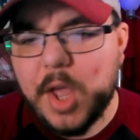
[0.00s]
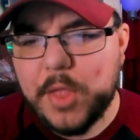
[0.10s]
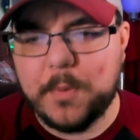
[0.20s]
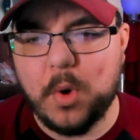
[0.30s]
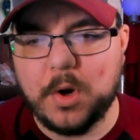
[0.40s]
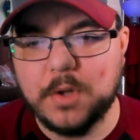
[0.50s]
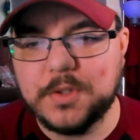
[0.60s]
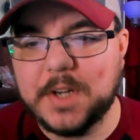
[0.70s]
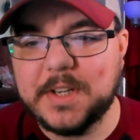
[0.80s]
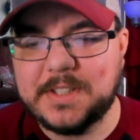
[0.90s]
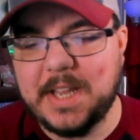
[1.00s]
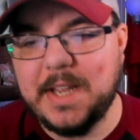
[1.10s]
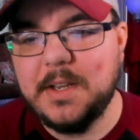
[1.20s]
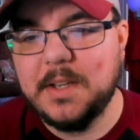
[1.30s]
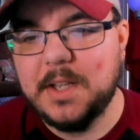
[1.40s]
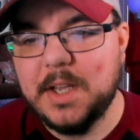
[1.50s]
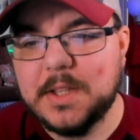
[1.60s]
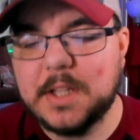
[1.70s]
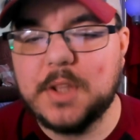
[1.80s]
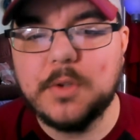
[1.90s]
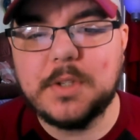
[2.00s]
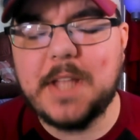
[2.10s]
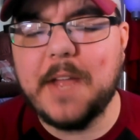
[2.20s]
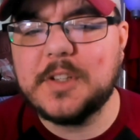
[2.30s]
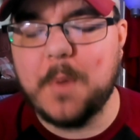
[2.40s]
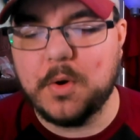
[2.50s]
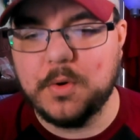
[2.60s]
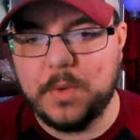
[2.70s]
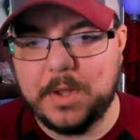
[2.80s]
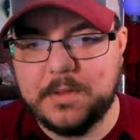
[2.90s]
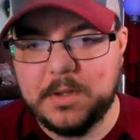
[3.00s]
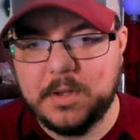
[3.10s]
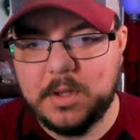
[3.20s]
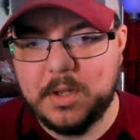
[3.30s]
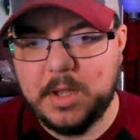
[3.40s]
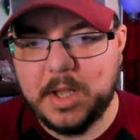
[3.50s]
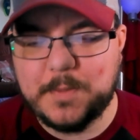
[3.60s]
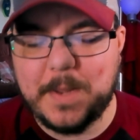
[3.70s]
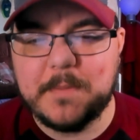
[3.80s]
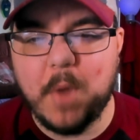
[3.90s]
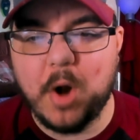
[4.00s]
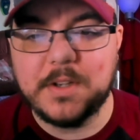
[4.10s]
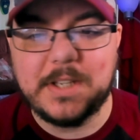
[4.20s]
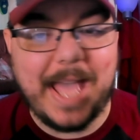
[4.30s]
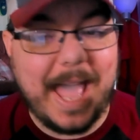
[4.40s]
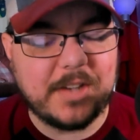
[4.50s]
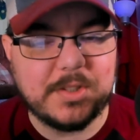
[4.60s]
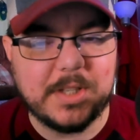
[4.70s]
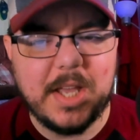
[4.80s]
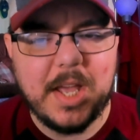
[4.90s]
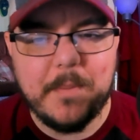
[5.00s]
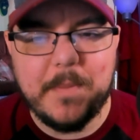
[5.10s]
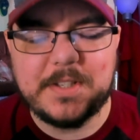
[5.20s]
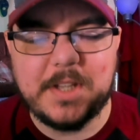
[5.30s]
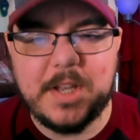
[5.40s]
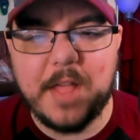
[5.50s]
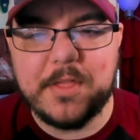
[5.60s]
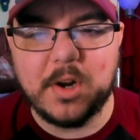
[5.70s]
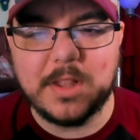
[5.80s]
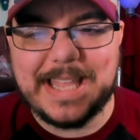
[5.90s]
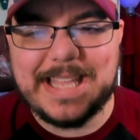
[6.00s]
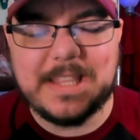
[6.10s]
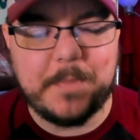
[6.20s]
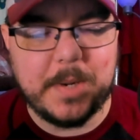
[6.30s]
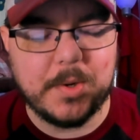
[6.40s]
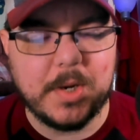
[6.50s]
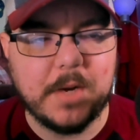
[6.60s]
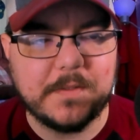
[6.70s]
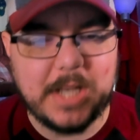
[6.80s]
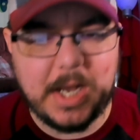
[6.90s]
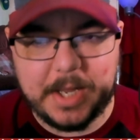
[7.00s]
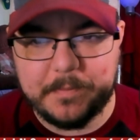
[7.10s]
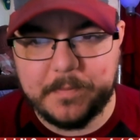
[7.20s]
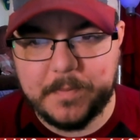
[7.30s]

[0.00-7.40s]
The report goes on to state that those that they've spoken with expect Martin to actually miss another lengthy period of time.